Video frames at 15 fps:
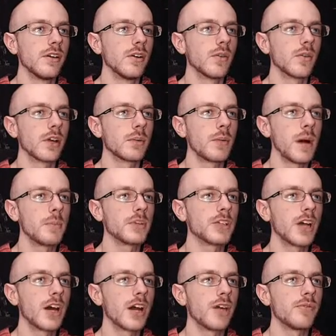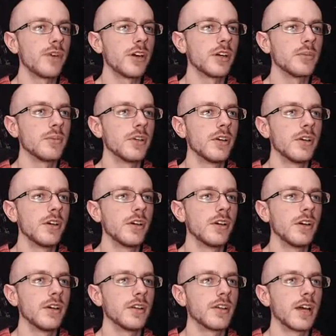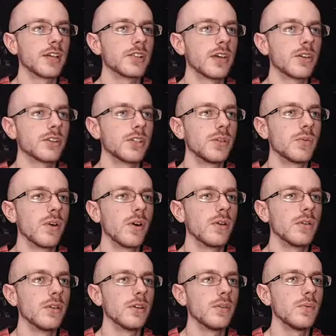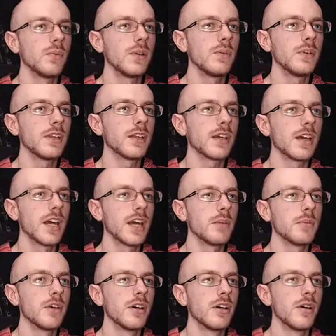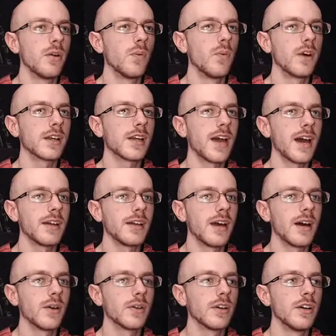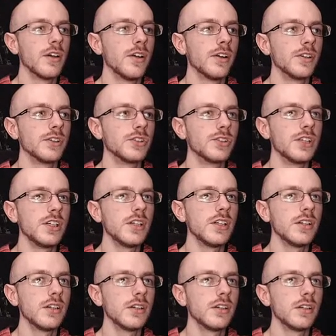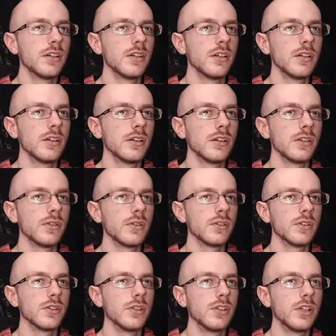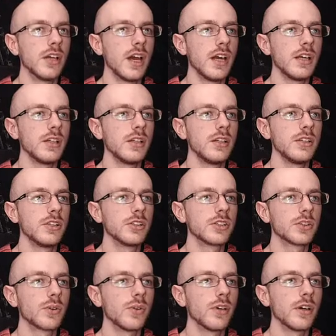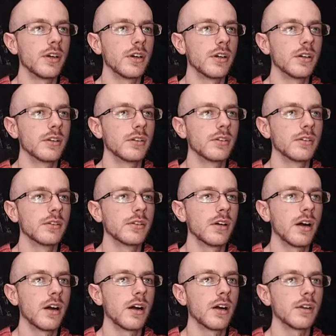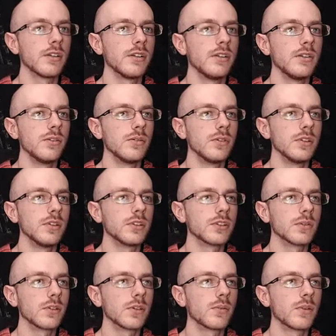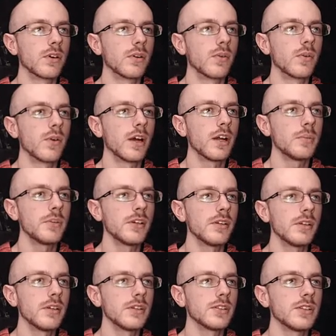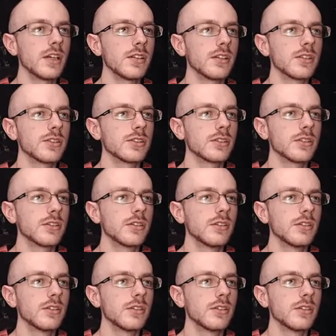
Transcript: We're gonna pop a shot off on him. That's all she wrote. We win the game. One cat down. Z K Destroyer. I hardly knew ye. So we're gonna run right up here and take this.